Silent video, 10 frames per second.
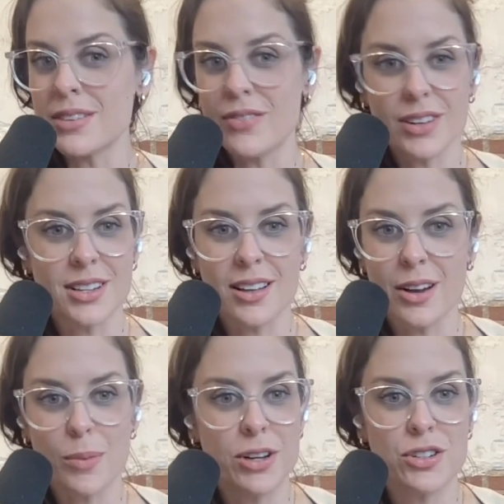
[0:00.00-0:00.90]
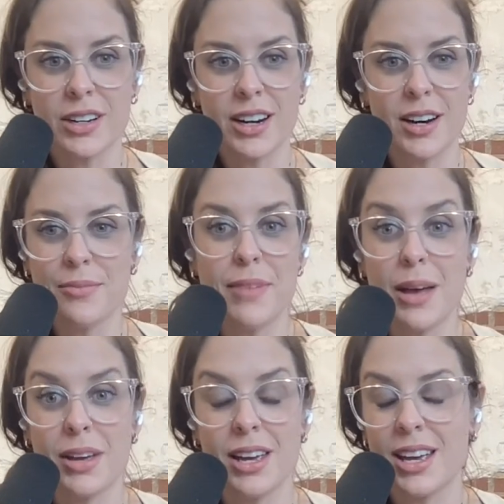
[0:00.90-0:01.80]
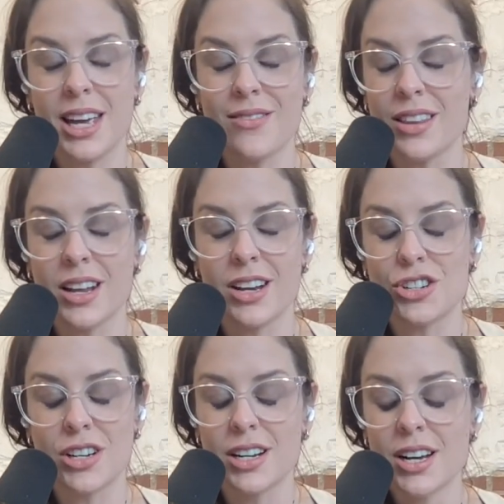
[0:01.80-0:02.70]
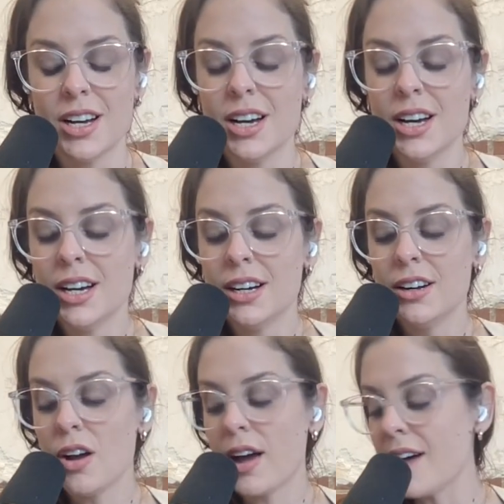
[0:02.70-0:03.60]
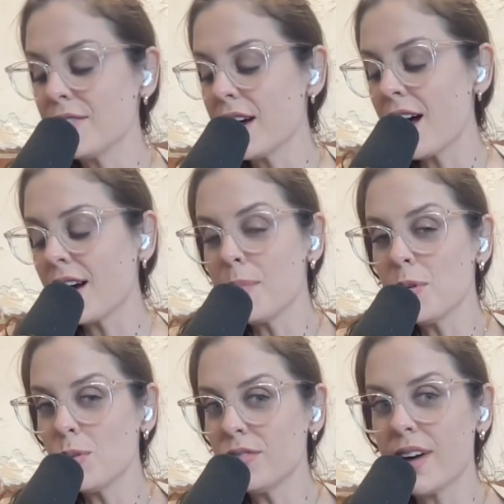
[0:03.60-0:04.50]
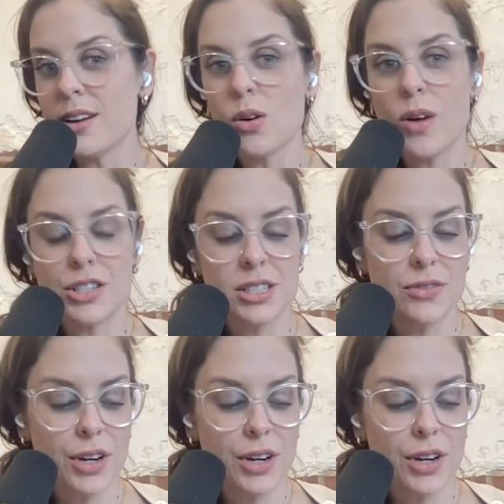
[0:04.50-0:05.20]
it feels a little bit trickier, maybe even than it should. Yeah. Okay, I've got a couple more final questions for